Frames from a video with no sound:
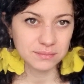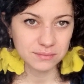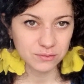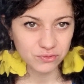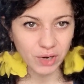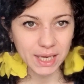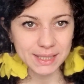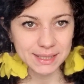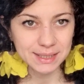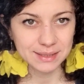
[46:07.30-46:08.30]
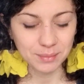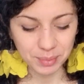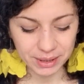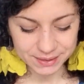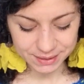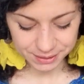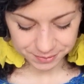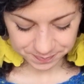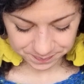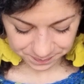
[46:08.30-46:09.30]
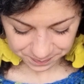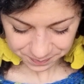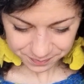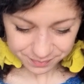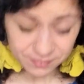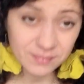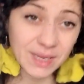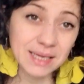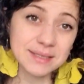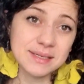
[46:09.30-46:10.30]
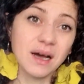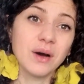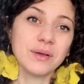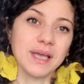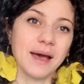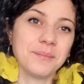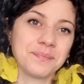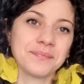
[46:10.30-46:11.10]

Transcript: write it in a pattern. So yeah,